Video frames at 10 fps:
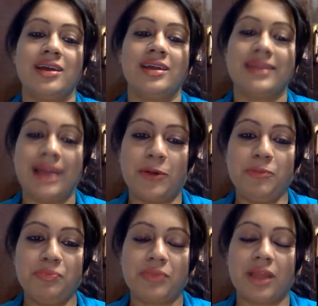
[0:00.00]

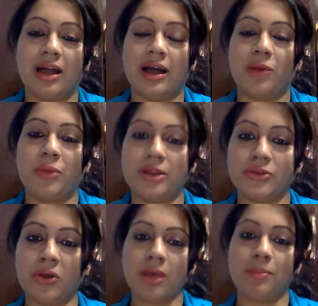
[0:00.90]
Now, when I
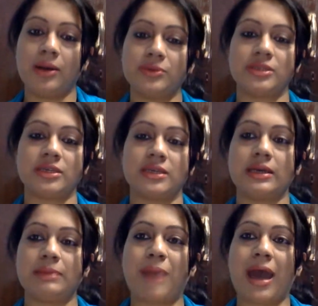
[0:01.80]
talk about
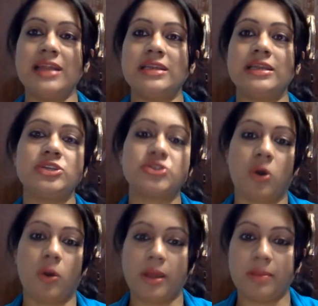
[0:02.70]
parenting
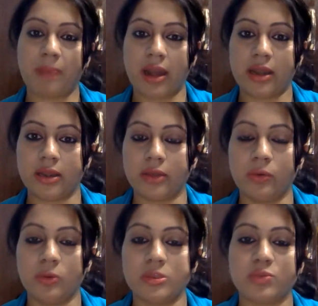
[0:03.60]
job and parenting
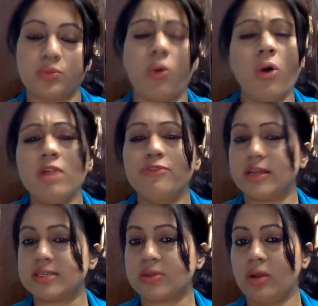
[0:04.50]
goals, all of
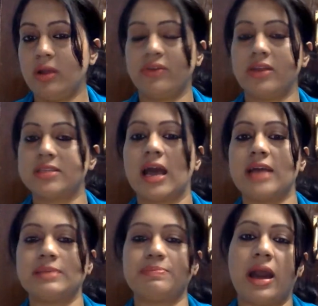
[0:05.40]
us
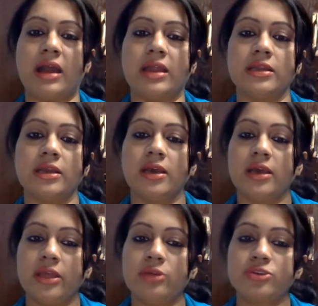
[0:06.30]
as a parent
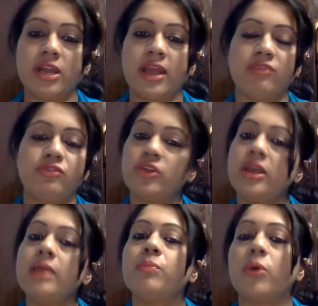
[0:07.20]
usually have
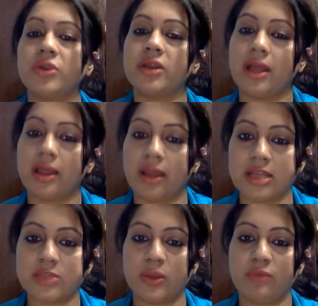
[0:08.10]
3 important
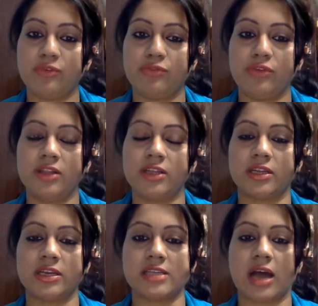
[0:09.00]
areas where we feel
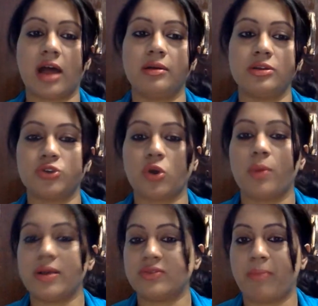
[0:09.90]
that is our
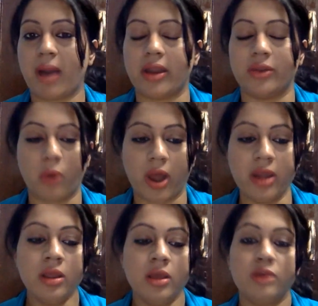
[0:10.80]
job as a parent.
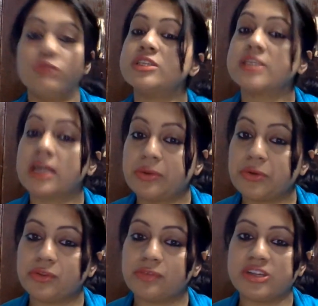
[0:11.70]
One, physical
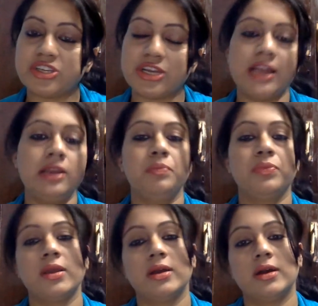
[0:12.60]
growth of the child.
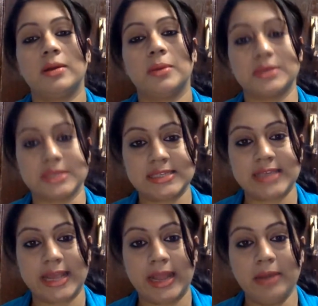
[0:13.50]

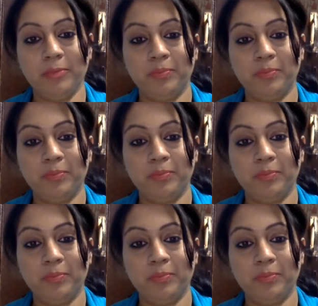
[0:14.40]
Second,